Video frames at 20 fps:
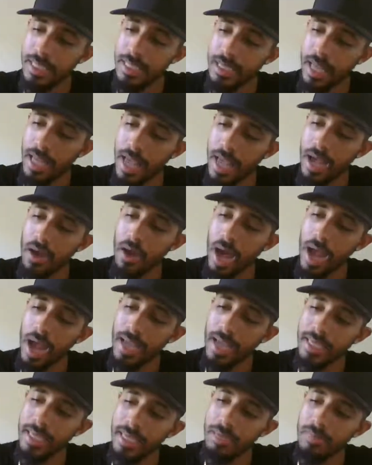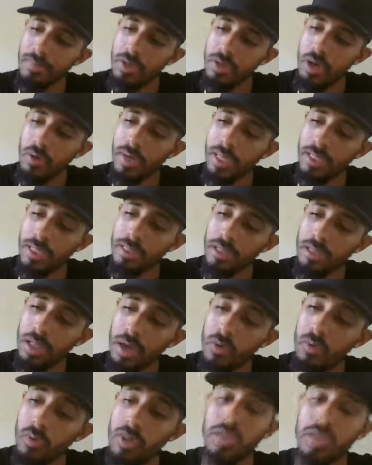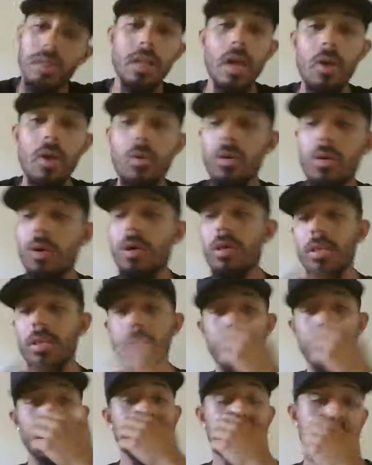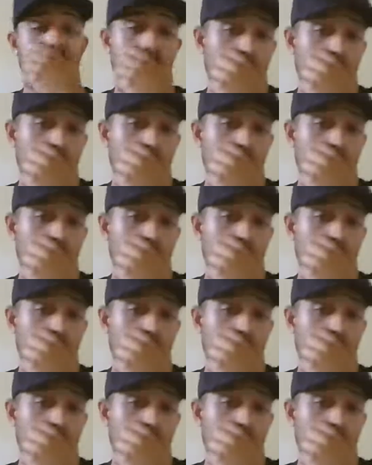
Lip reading: Now I keep going lower and lower on this.